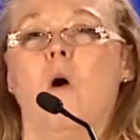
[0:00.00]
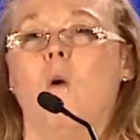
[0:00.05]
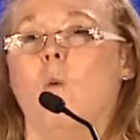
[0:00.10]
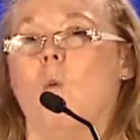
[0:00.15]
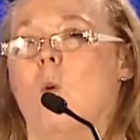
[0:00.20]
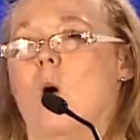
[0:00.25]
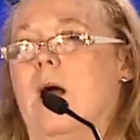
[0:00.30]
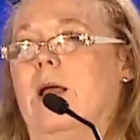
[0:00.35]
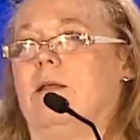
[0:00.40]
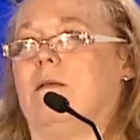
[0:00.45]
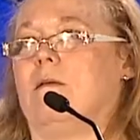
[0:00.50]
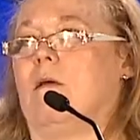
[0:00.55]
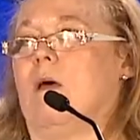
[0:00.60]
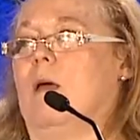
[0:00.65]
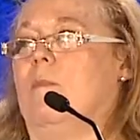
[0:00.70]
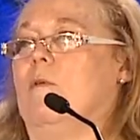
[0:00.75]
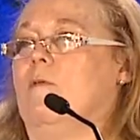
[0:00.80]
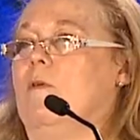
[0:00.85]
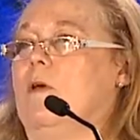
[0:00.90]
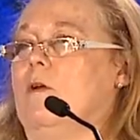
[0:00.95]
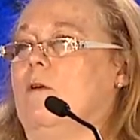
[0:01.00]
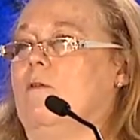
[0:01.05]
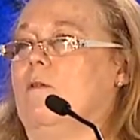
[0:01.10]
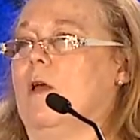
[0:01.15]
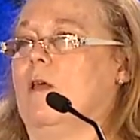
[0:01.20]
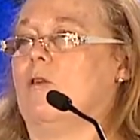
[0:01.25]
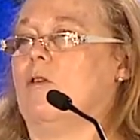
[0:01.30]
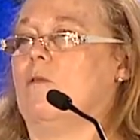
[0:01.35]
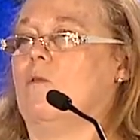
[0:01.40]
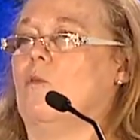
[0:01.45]
what type of
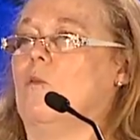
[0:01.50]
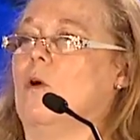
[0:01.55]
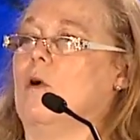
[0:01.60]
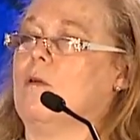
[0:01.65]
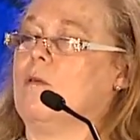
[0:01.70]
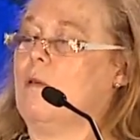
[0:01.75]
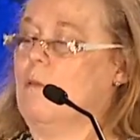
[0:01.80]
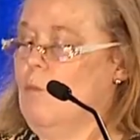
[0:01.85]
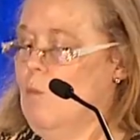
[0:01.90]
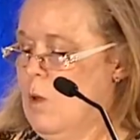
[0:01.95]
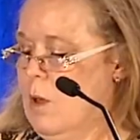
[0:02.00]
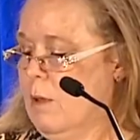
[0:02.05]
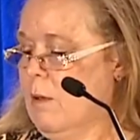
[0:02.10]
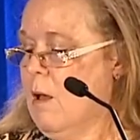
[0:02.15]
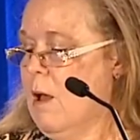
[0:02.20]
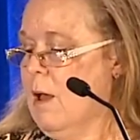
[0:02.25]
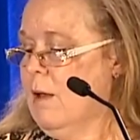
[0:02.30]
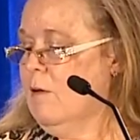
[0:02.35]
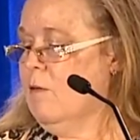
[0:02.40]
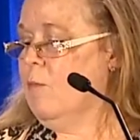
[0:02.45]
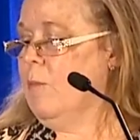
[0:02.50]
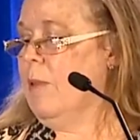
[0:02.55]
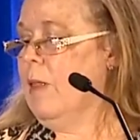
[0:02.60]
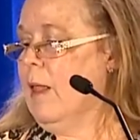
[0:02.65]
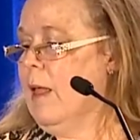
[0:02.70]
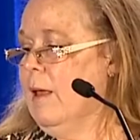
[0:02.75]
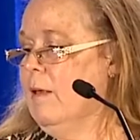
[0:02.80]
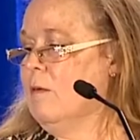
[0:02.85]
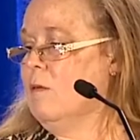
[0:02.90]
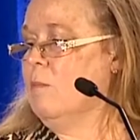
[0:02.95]
intervention works in what kind of
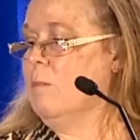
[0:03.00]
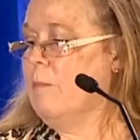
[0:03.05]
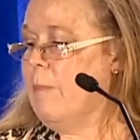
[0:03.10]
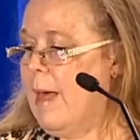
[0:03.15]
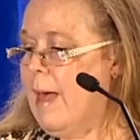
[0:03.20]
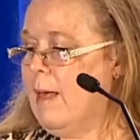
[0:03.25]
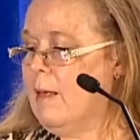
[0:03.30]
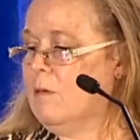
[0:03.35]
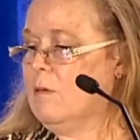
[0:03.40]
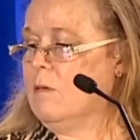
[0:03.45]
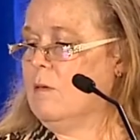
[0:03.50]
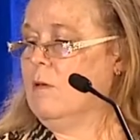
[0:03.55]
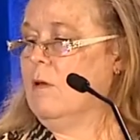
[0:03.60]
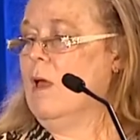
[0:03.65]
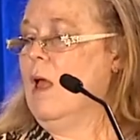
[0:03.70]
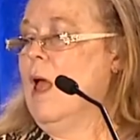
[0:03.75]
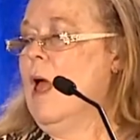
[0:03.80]
place best.